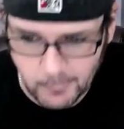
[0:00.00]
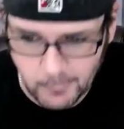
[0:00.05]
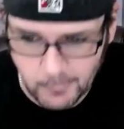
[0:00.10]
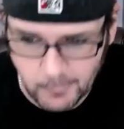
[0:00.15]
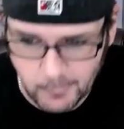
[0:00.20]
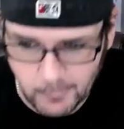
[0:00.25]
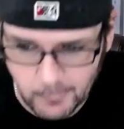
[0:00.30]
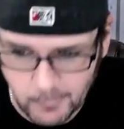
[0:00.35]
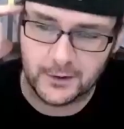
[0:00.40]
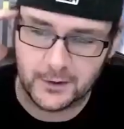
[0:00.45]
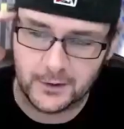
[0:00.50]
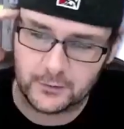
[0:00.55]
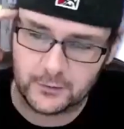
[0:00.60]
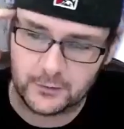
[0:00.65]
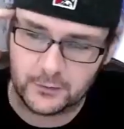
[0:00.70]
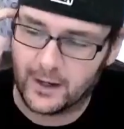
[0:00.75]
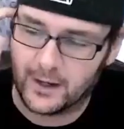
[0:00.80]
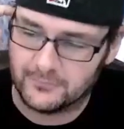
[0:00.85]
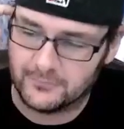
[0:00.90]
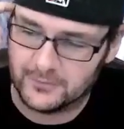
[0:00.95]
with the Hauling and
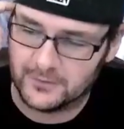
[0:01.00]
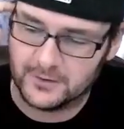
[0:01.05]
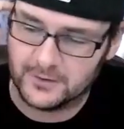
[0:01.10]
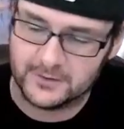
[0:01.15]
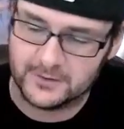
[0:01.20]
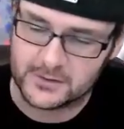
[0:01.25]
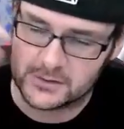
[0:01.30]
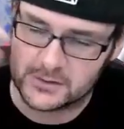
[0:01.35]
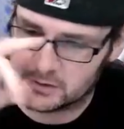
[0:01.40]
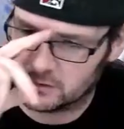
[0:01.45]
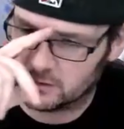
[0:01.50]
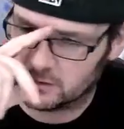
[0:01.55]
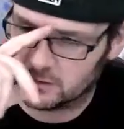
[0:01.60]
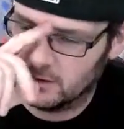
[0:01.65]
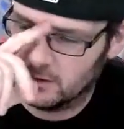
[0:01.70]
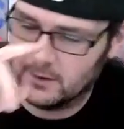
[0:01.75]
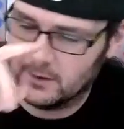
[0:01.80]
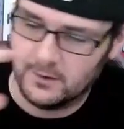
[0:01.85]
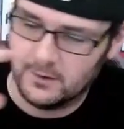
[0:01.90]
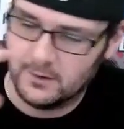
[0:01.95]
Balling crew at Philly this
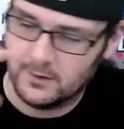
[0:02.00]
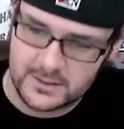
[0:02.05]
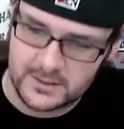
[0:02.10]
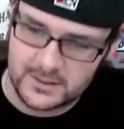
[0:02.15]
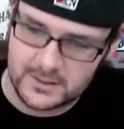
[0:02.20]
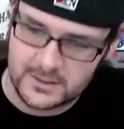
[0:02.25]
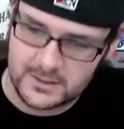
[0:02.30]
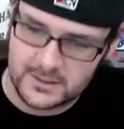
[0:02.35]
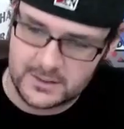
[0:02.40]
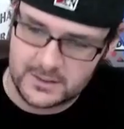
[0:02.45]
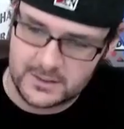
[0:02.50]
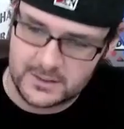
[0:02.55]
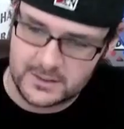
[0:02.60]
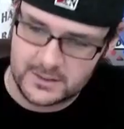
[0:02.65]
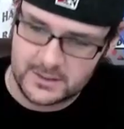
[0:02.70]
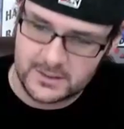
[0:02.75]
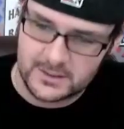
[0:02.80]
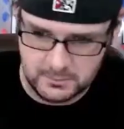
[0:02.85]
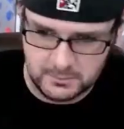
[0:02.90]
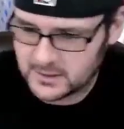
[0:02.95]
year, especially BOT
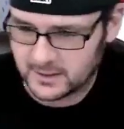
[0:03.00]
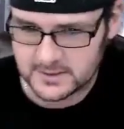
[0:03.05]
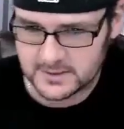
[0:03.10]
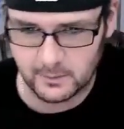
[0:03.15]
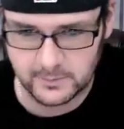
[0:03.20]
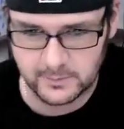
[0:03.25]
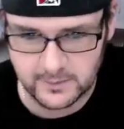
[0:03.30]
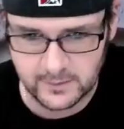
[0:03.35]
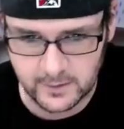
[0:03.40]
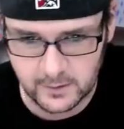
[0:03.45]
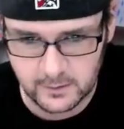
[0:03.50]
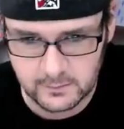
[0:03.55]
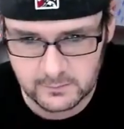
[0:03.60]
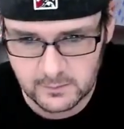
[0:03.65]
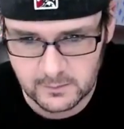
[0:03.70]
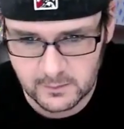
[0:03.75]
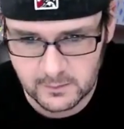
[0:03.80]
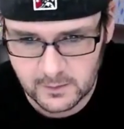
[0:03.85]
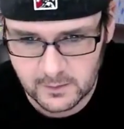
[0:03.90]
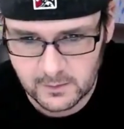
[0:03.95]
because he's gonna be there.
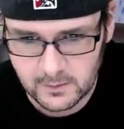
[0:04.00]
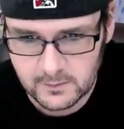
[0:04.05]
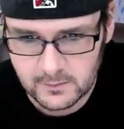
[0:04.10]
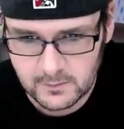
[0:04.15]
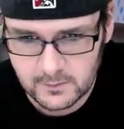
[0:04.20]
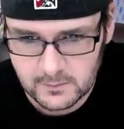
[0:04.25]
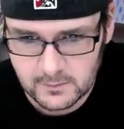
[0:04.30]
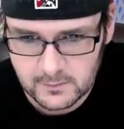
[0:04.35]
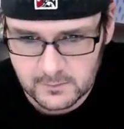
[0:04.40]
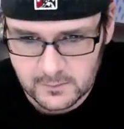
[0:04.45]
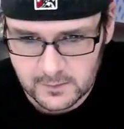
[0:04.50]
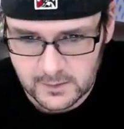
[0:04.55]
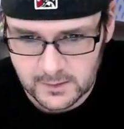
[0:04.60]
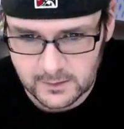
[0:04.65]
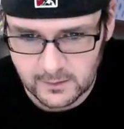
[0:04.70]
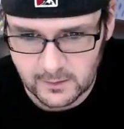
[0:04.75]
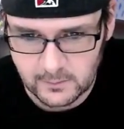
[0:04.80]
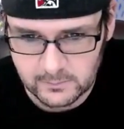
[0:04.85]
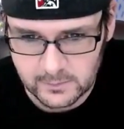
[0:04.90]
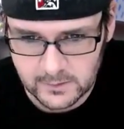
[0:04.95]

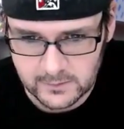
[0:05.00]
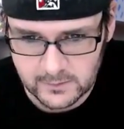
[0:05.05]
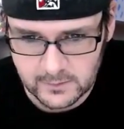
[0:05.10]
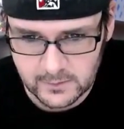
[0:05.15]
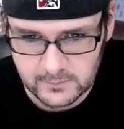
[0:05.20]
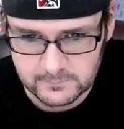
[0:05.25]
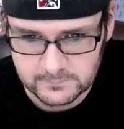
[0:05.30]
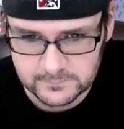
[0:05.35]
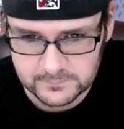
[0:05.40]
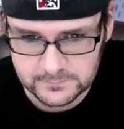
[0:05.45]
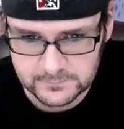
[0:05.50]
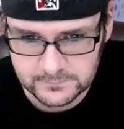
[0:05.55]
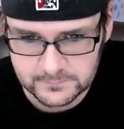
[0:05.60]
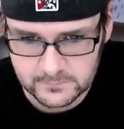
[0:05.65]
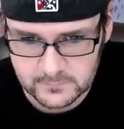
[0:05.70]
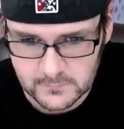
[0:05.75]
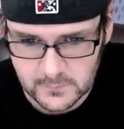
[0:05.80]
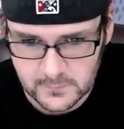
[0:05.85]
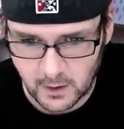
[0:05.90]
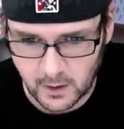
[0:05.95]
Yeah.
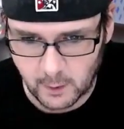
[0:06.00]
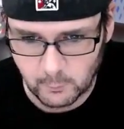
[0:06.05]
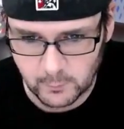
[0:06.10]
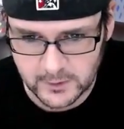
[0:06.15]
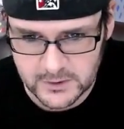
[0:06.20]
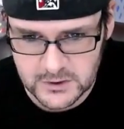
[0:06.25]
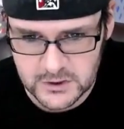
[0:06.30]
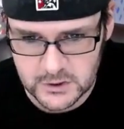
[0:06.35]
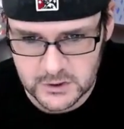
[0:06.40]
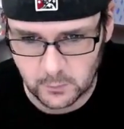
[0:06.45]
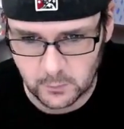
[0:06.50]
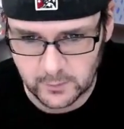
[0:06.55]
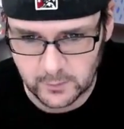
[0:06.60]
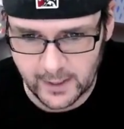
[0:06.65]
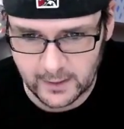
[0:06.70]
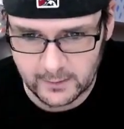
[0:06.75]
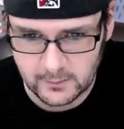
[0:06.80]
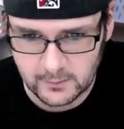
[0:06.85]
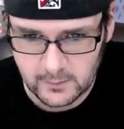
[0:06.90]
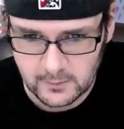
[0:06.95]
All right, we're gonna show, show, that
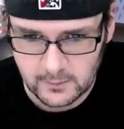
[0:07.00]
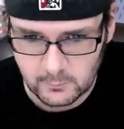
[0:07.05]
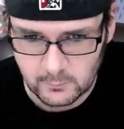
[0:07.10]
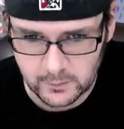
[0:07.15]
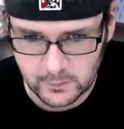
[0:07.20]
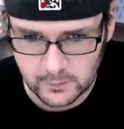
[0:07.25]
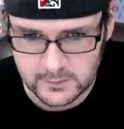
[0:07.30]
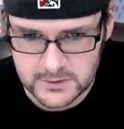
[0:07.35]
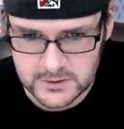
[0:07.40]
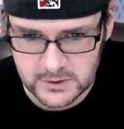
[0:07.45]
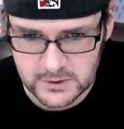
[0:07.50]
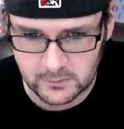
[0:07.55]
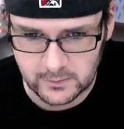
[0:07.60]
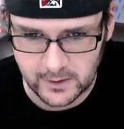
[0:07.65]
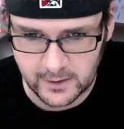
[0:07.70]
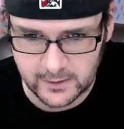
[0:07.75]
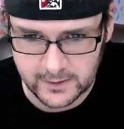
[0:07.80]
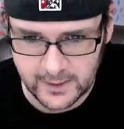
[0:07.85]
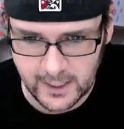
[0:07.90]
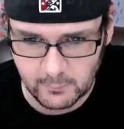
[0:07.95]
one. Yeah. We're yeah.
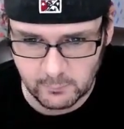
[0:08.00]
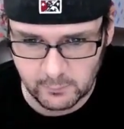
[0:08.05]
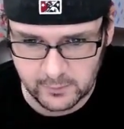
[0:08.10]
We're, yeah. Gonna